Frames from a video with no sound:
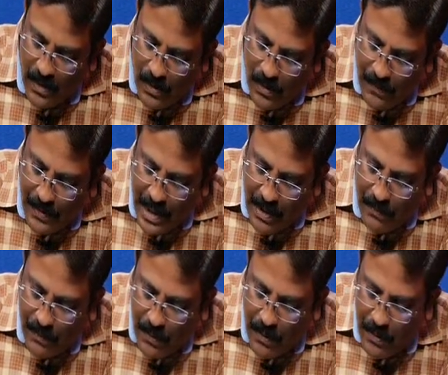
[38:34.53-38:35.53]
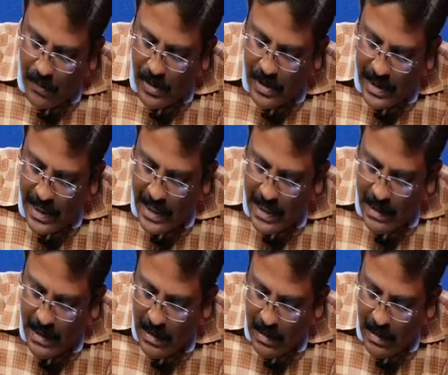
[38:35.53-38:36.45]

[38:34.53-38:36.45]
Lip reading: So we have 4 nodes A,